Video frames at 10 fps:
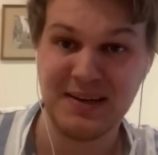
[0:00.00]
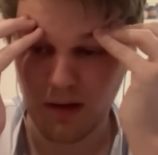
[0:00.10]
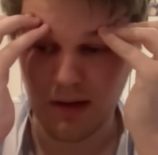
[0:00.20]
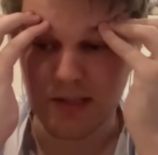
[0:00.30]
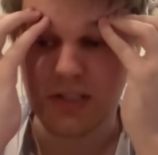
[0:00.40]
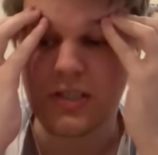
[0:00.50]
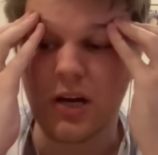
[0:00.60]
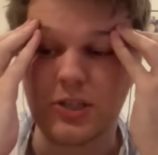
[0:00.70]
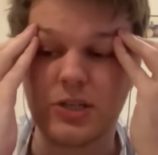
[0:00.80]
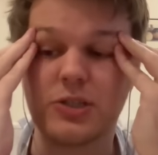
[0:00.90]
It is
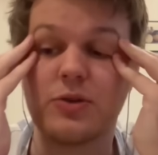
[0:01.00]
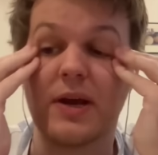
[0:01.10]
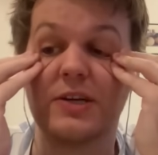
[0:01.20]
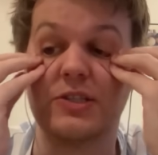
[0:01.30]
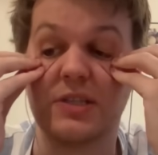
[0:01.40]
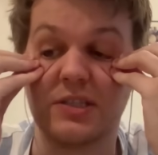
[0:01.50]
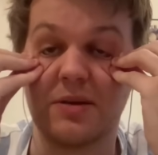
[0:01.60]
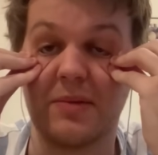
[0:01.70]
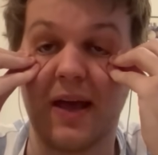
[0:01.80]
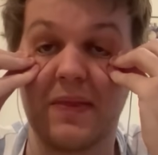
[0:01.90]
such a strange
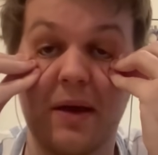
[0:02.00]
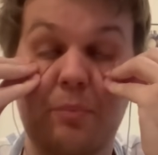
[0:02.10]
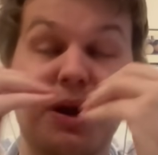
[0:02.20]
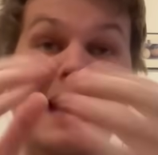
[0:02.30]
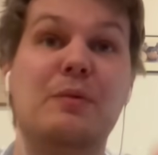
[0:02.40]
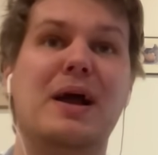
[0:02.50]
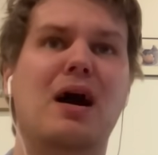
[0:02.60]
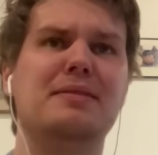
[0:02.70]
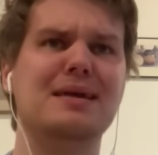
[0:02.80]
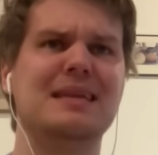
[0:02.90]
system down there. But anyway,
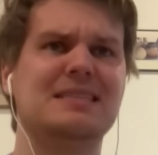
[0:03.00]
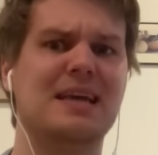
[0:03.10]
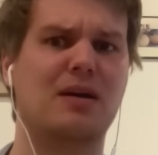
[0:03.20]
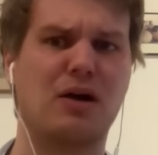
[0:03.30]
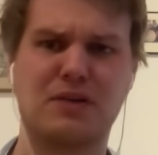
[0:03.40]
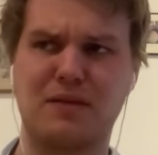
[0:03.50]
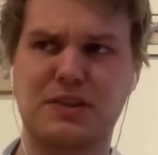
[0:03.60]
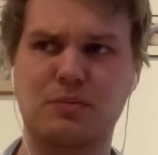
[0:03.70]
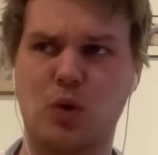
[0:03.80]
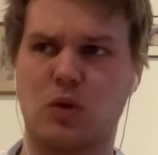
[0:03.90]
I think that's it. I've covered
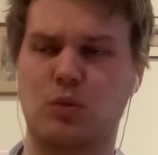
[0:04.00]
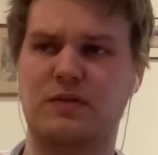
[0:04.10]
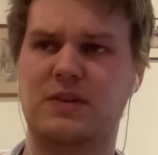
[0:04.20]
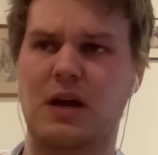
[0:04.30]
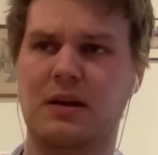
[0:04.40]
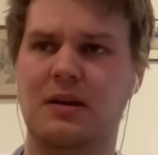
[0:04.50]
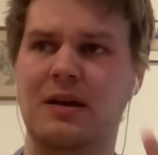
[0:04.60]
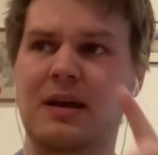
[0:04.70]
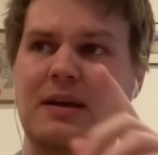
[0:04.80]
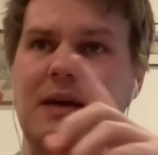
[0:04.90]
them all. We've done,
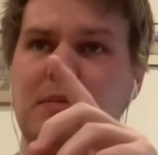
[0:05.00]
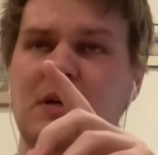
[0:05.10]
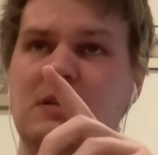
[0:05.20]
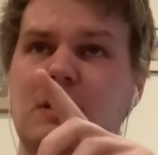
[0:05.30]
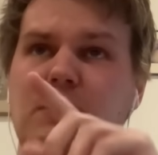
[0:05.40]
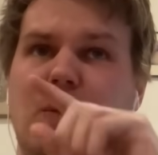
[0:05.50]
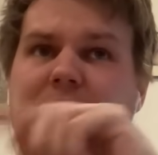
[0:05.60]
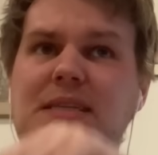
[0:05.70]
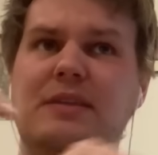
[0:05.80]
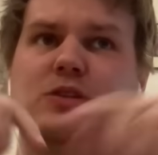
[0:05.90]
WA,
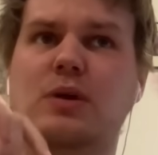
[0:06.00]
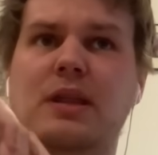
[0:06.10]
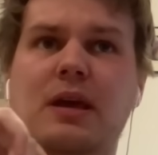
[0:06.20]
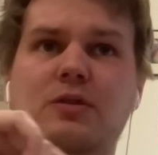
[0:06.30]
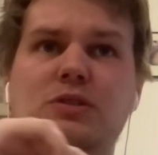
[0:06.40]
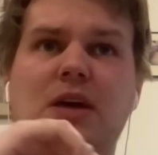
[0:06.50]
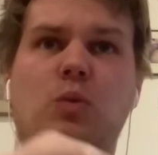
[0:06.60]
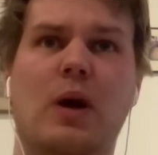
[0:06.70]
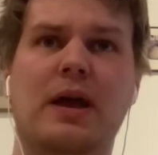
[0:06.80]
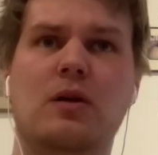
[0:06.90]
South Australia, New South
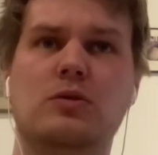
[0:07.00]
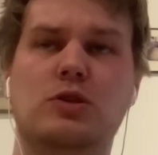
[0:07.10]
Wales,